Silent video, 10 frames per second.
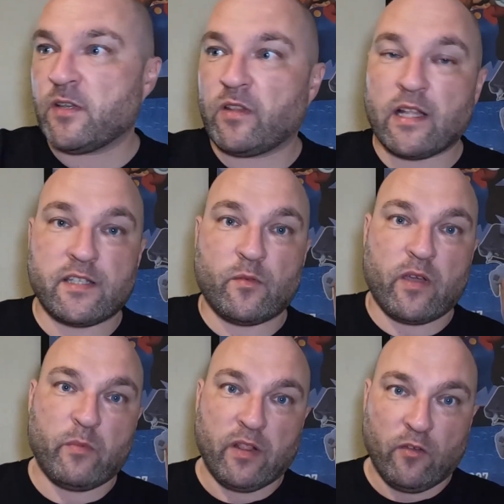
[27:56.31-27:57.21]
So that's the
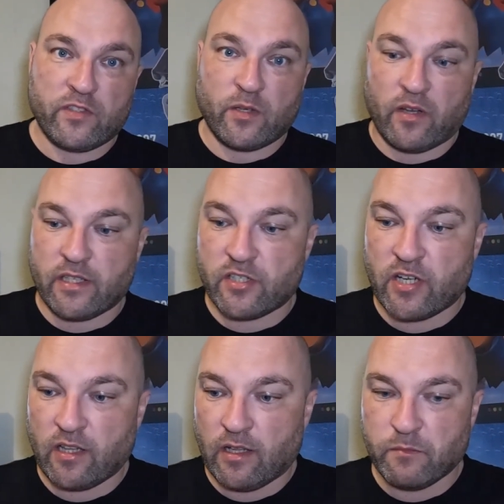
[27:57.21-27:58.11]
way we love to do it on this channel.